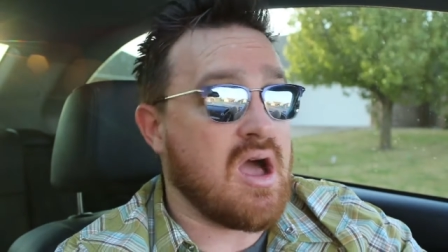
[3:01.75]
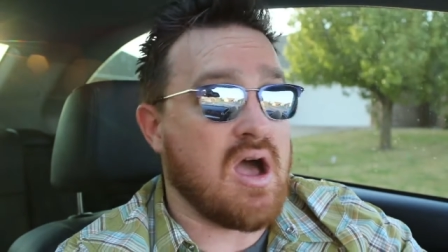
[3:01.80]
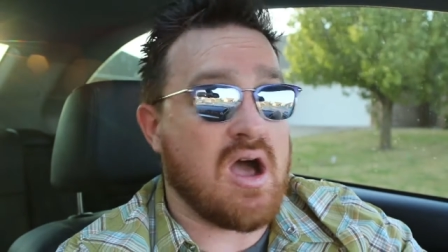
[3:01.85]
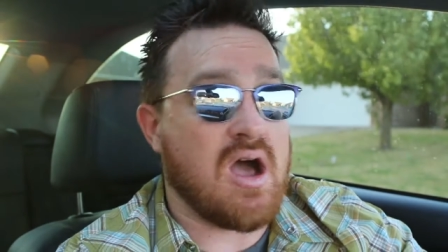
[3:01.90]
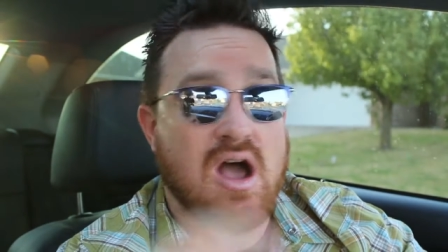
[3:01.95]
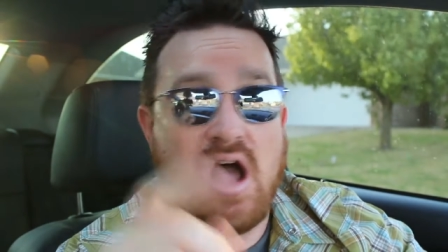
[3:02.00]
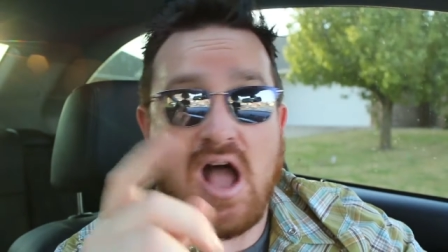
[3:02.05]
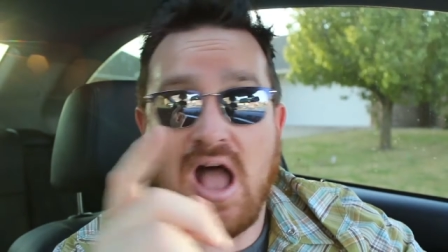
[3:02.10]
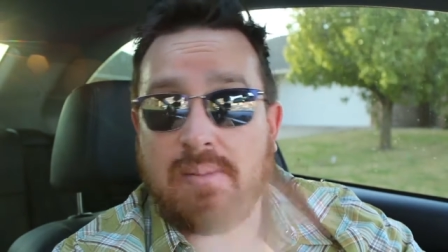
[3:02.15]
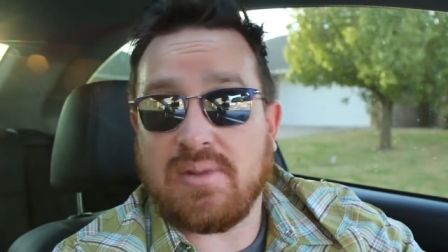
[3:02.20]

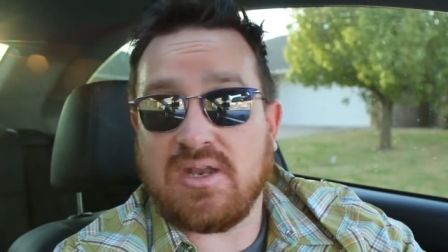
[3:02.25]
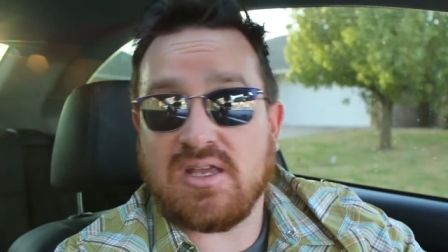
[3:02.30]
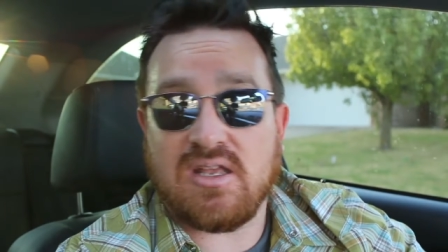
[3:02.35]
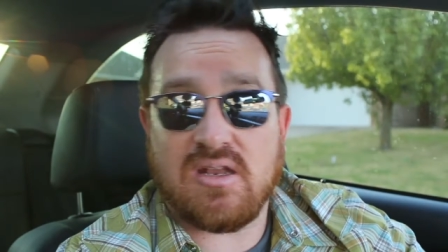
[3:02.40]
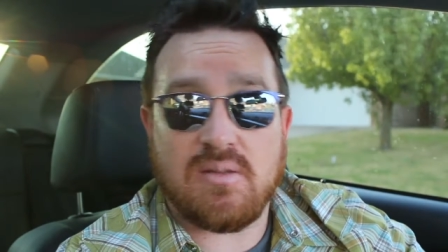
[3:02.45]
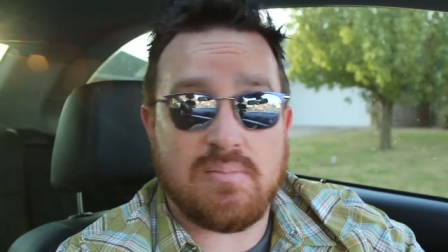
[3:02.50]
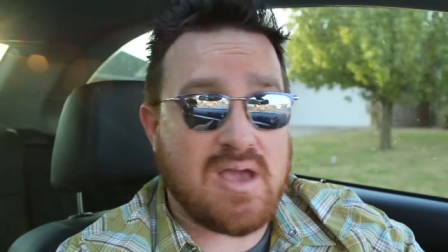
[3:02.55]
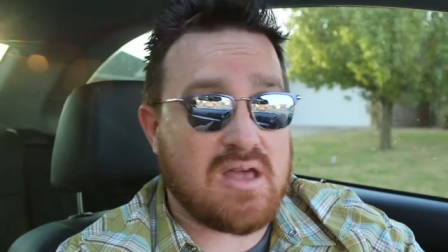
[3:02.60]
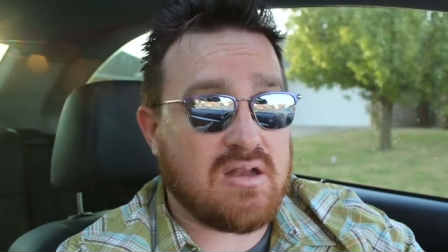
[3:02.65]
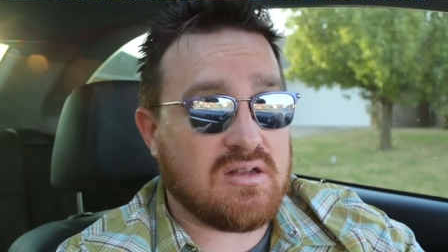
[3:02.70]
I'm going to
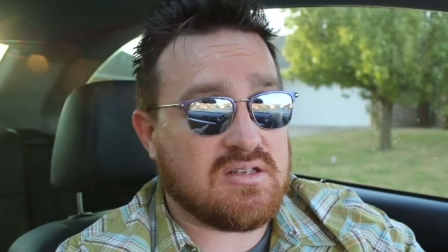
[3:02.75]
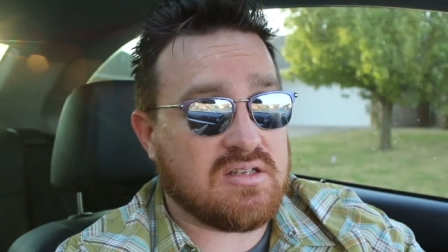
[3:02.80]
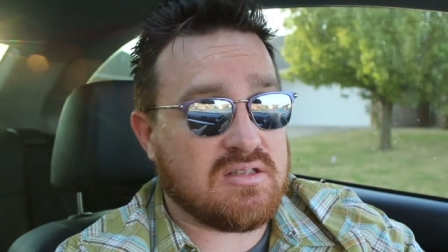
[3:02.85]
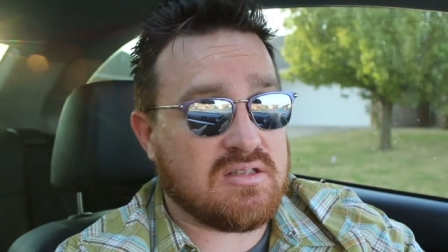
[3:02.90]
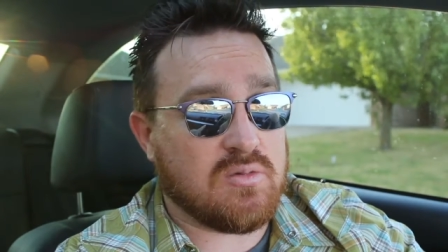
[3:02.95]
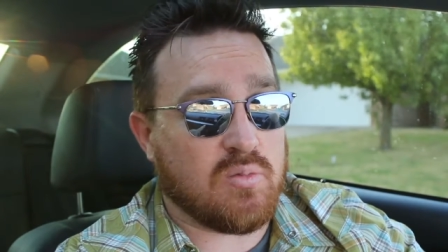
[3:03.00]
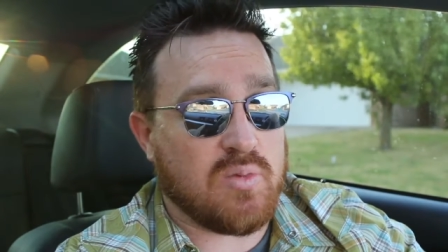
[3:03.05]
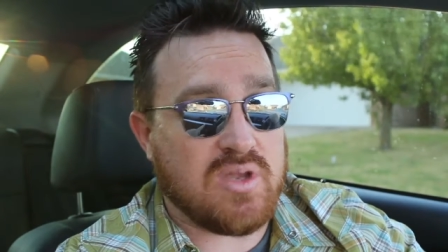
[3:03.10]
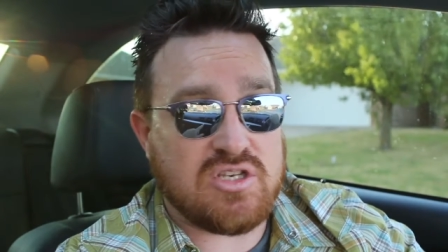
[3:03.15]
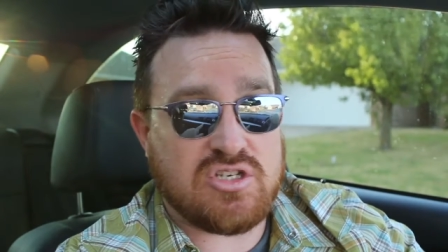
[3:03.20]
get it mounted to
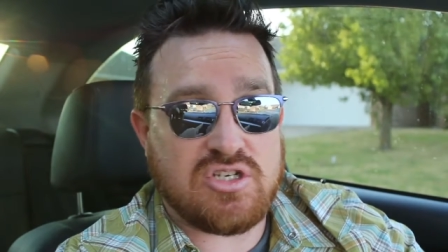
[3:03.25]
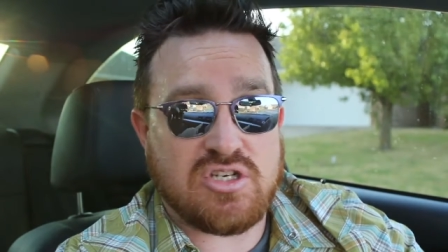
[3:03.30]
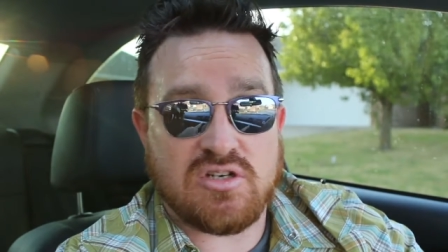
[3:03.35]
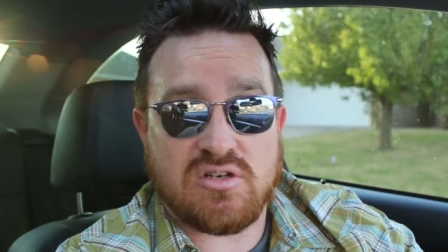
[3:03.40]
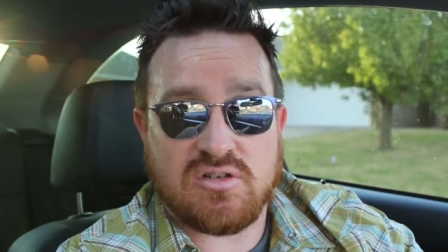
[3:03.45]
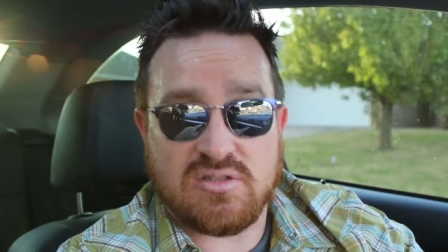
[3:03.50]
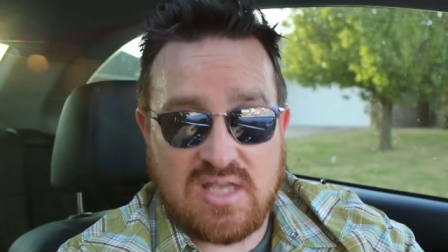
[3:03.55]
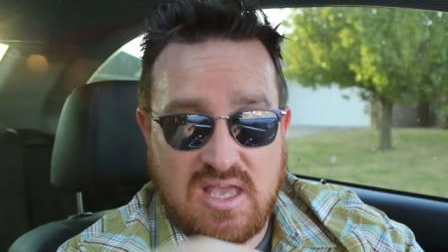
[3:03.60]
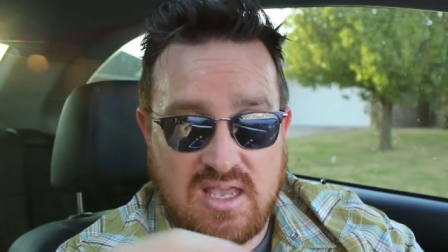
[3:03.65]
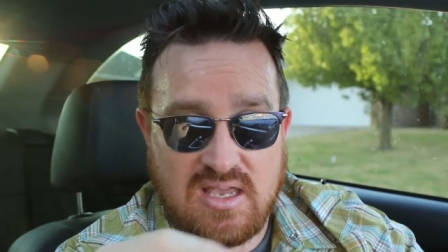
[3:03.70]
the
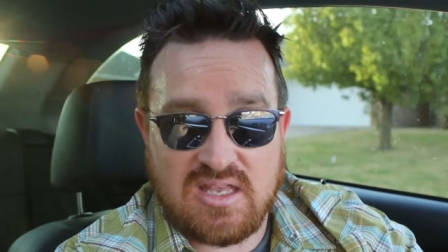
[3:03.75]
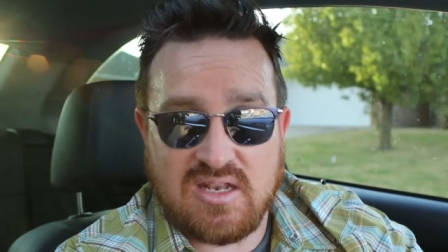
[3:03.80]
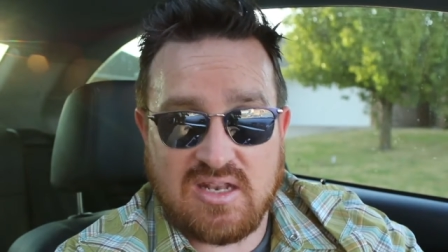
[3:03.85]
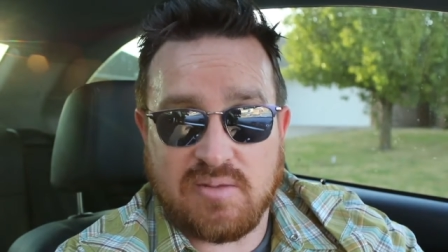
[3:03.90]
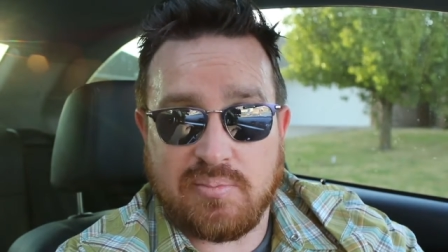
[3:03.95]
windshield and get it